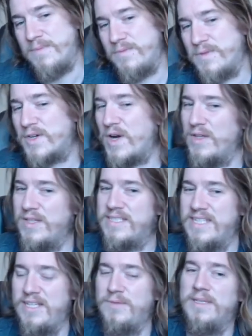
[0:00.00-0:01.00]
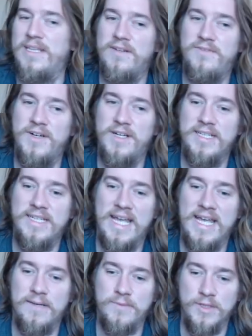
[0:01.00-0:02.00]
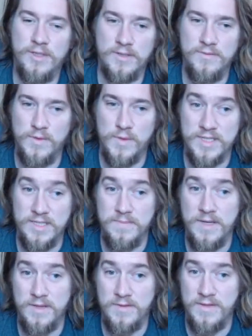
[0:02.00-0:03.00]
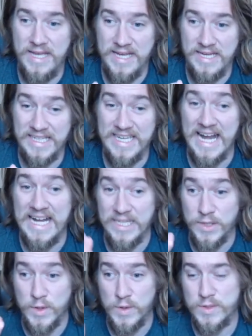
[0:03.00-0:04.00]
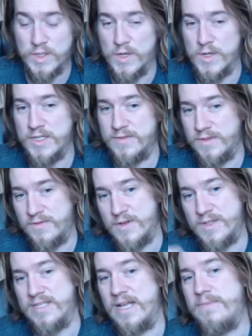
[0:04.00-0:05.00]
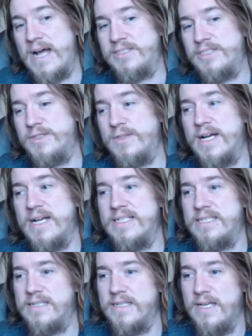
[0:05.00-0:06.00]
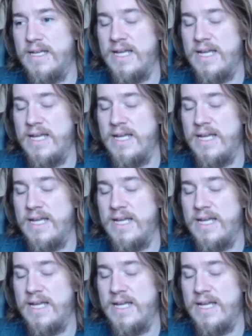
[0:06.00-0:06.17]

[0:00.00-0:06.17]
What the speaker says: Regardless, it'll be a lot of fun, and I'm really looking forward to the month and getting those cards for the first time out to you guys and